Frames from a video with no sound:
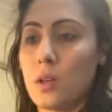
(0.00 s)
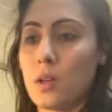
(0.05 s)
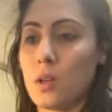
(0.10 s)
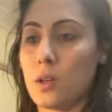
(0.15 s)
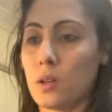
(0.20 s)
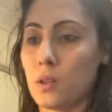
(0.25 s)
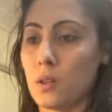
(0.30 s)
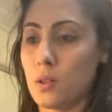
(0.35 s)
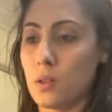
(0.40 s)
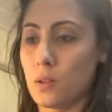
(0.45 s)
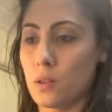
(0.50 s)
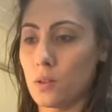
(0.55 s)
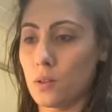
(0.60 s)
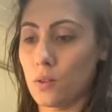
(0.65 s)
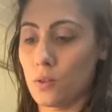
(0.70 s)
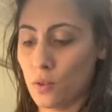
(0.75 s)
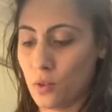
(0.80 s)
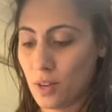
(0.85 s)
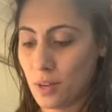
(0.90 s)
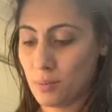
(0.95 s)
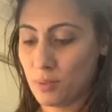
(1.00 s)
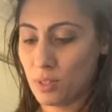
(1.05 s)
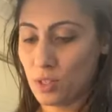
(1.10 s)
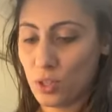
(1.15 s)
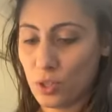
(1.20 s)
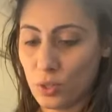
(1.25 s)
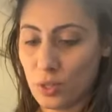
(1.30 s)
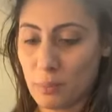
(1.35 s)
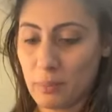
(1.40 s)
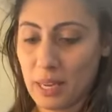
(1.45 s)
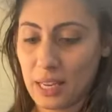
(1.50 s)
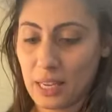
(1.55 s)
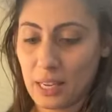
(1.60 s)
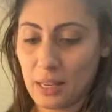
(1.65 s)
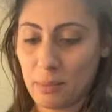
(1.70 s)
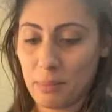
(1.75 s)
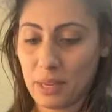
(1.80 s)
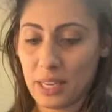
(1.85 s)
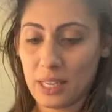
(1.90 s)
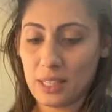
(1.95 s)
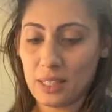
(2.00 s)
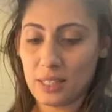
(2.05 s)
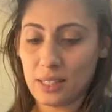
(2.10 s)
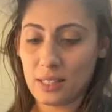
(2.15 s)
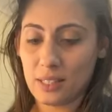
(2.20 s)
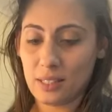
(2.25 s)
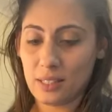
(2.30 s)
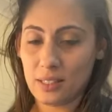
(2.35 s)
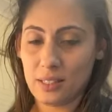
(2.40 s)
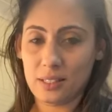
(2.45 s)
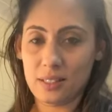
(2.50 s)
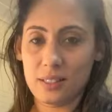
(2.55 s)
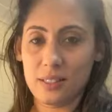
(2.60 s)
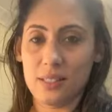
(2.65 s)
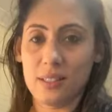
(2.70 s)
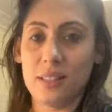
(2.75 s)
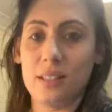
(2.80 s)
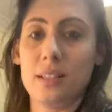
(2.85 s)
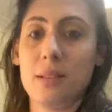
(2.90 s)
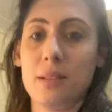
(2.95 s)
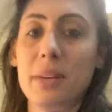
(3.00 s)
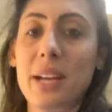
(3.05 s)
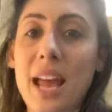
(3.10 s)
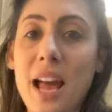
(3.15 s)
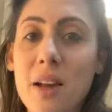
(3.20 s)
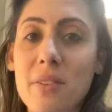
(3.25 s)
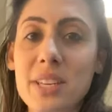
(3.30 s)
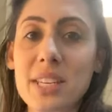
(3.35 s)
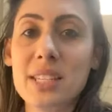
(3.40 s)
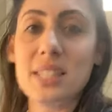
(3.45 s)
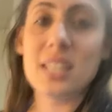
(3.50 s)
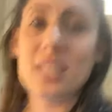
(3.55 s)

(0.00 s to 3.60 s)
Oh, I'm so good at making a mess. But how easy has